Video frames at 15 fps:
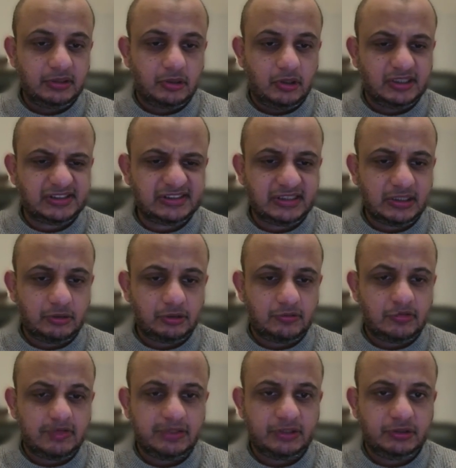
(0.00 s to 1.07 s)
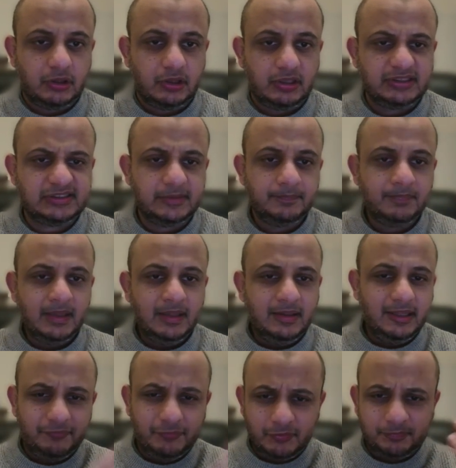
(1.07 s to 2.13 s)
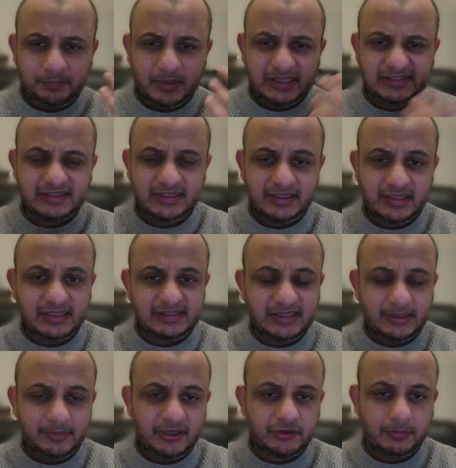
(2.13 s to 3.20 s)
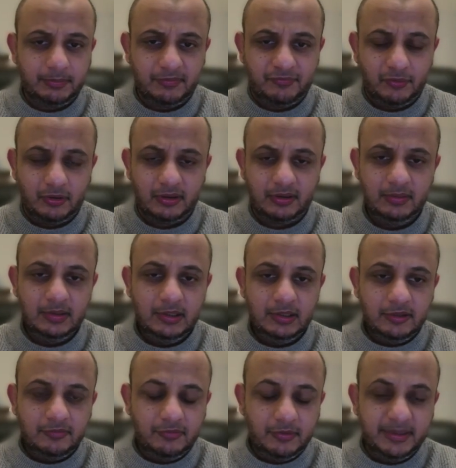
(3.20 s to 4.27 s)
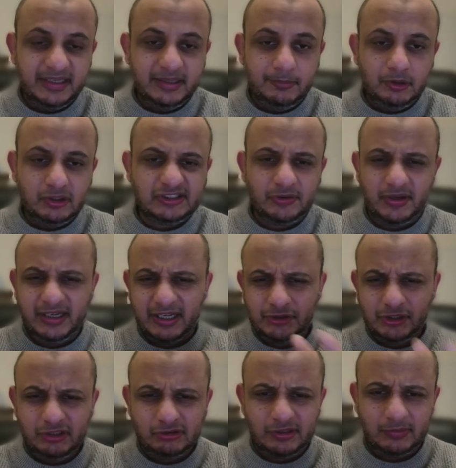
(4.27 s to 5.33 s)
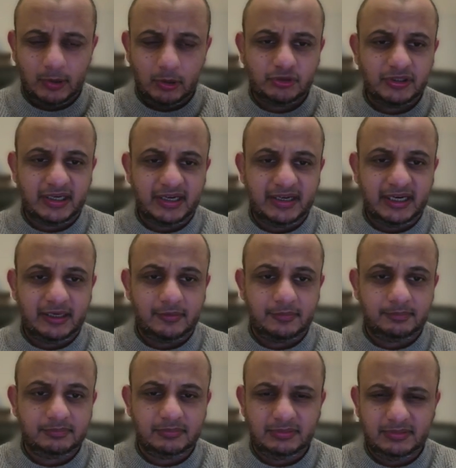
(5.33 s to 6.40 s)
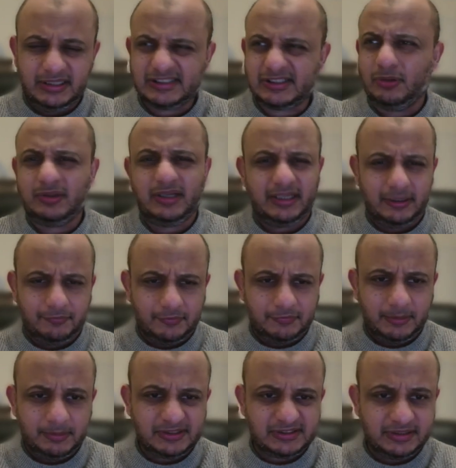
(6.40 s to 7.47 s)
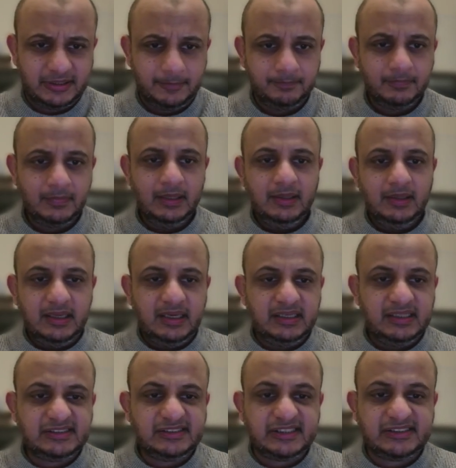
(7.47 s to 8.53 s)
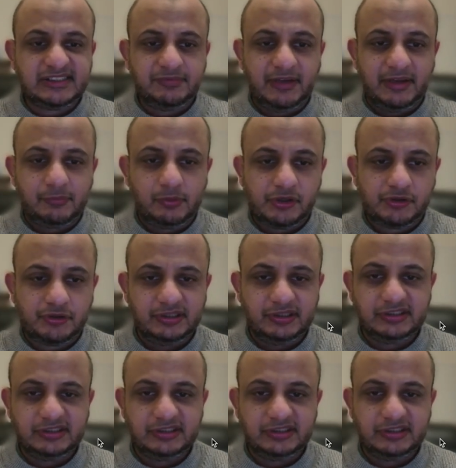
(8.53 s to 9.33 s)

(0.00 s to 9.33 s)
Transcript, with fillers: cost is around $300 if you've passed another examination before from aws you can actually use a voucher and get a discount i think 50% and it's 65 questions